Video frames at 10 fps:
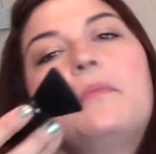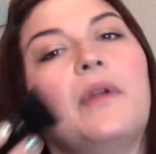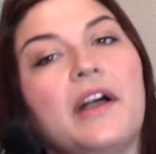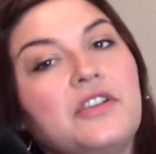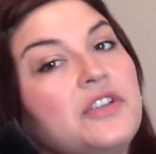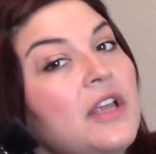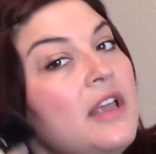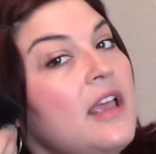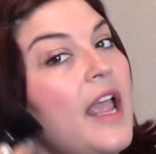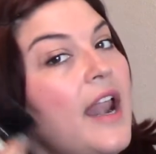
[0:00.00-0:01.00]
brush,
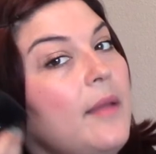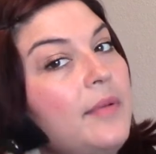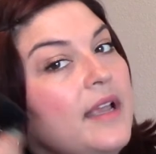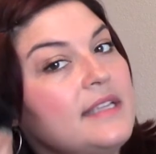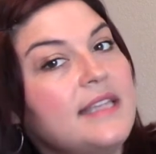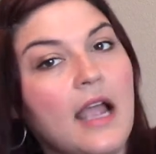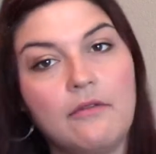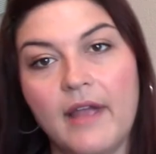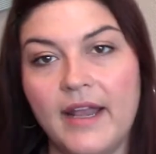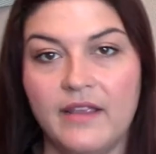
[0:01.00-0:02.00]
and I place
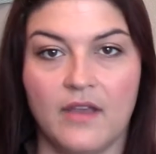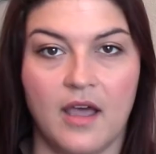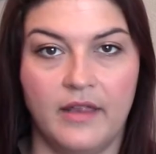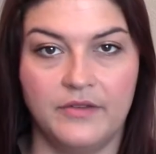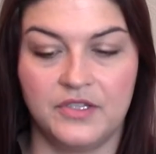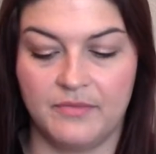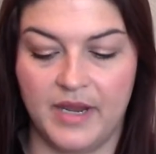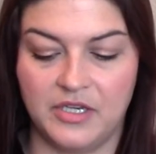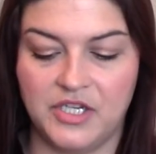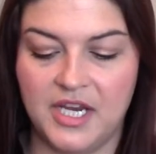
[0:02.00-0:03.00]
that right in the hollows of
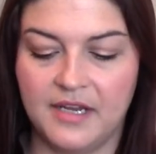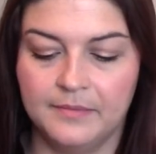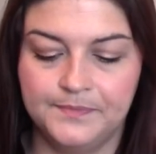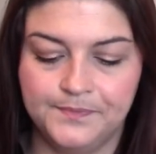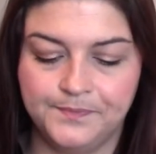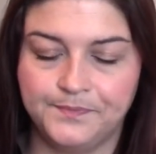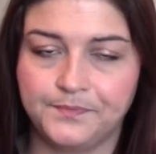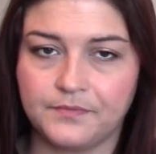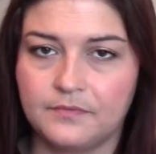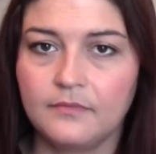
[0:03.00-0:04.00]
my cheek,
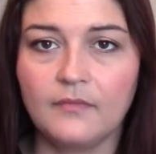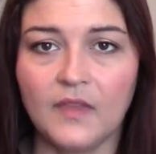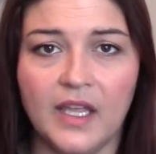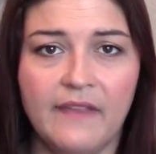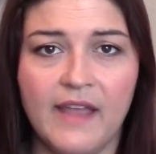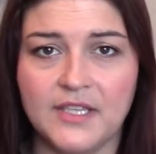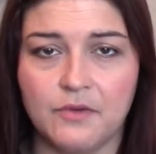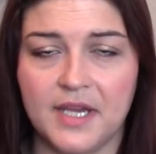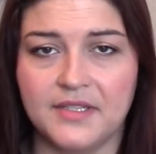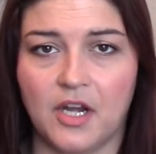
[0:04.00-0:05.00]
and that's
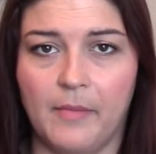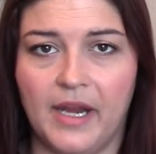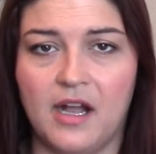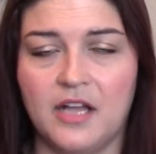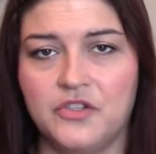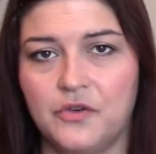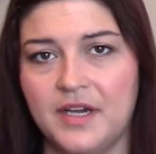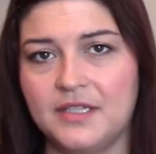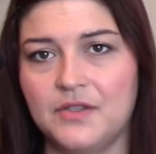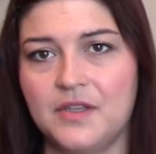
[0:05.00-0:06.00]
where I start my
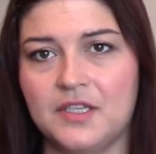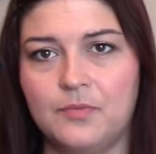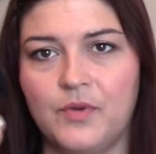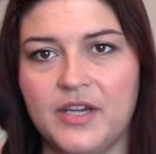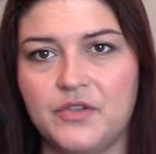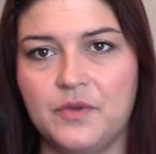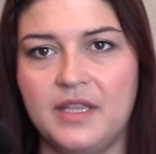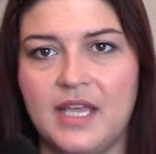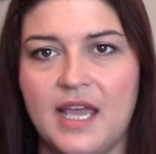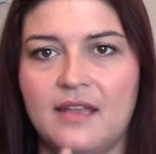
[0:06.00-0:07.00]
contouring. So this brush
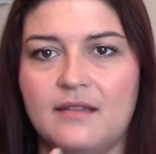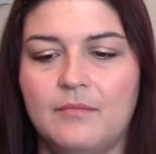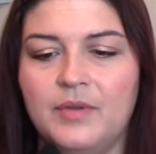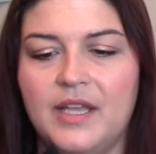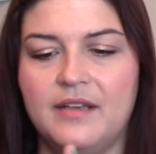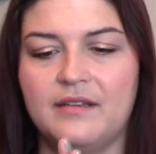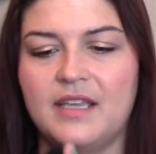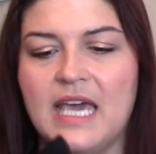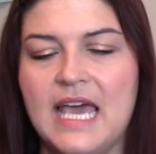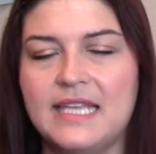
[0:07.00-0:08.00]
with that blunt
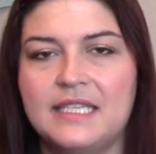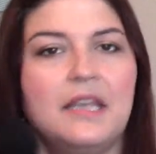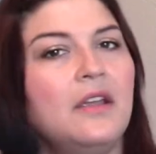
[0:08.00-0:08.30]
cut